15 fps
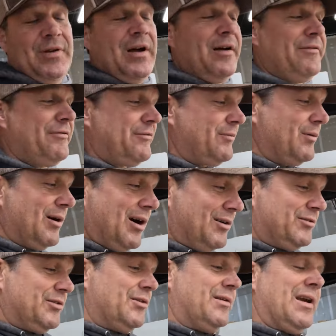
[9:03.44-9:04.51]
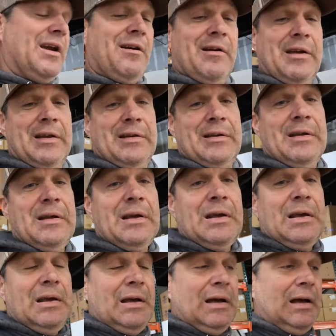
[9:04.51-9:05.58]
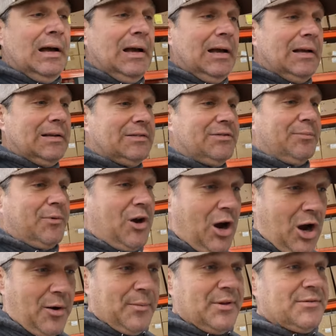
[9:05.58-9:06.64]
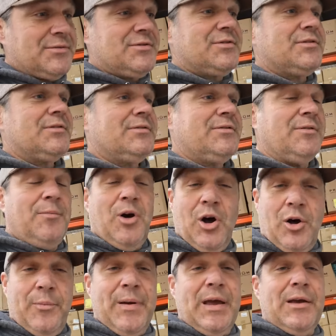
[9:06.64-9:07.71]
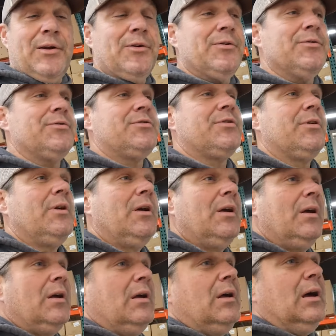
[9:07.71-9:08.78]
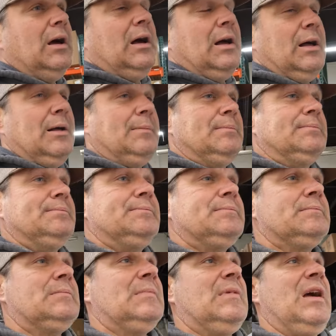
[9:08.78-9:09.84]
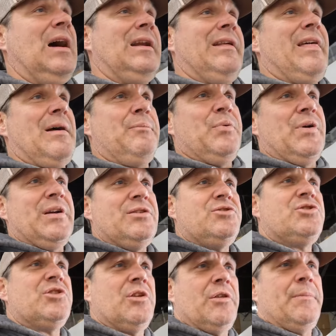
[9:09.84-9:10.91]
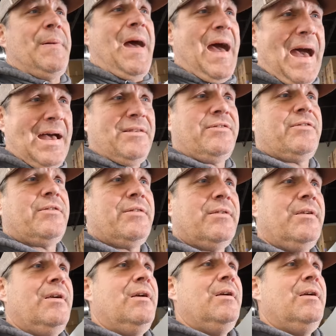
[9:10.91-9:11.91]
stuff. We're also carrying some Carmens, some Hall Bakers, kind of that bridge to the past,